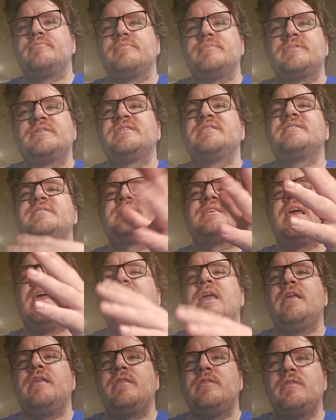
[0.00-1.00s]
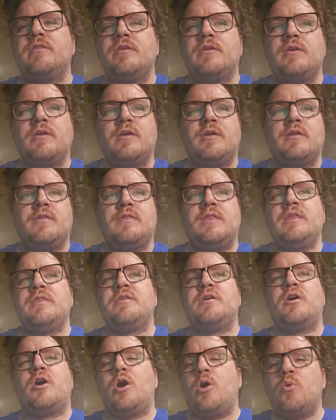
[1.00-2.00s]
say that
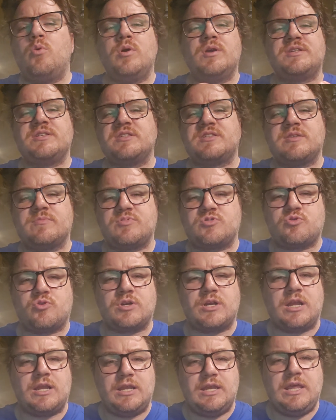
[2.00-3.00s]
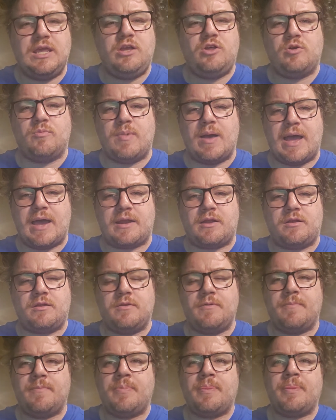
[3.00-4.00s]
they're always in some sort of legal battle,
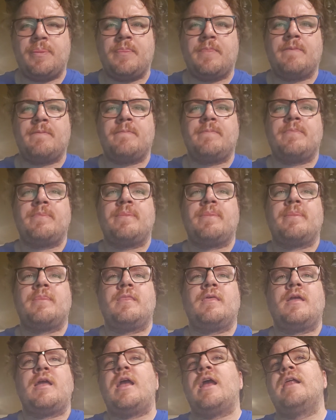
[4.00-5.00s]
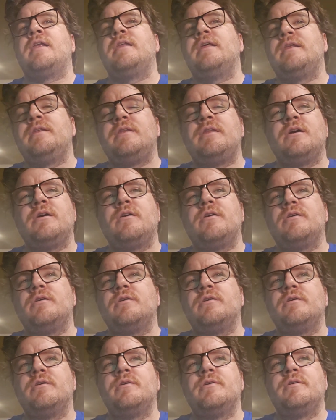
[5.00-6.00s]
and then
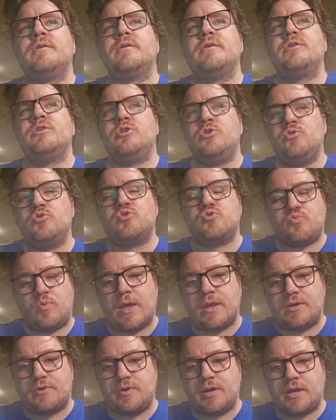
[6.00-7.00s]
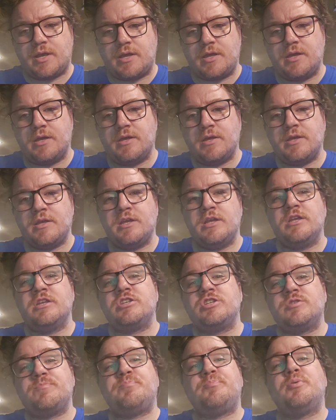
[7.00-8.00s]
they'll use rhetoric
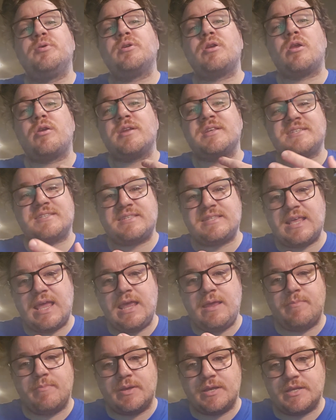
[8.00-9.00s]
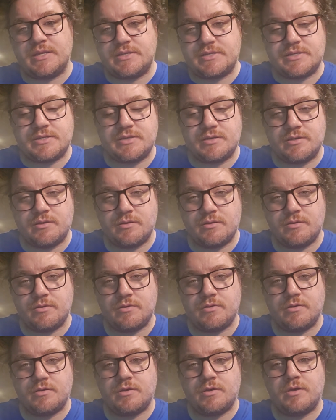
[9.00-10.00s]
to put out a statement
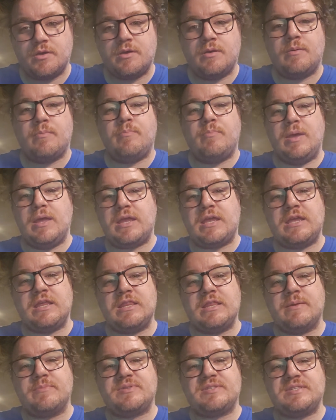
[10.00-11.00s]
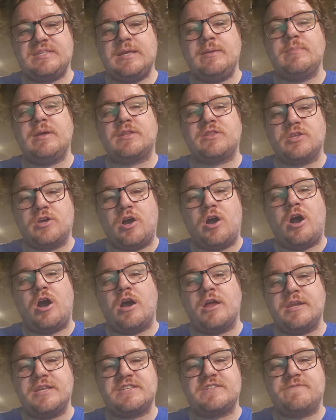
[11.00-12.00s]
making them seem like the
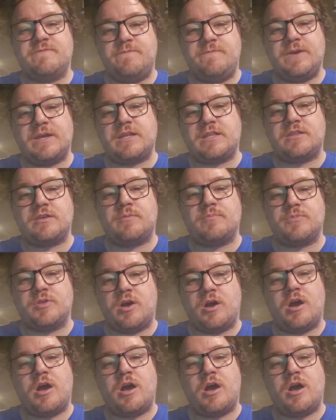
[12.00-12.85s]
honest victim,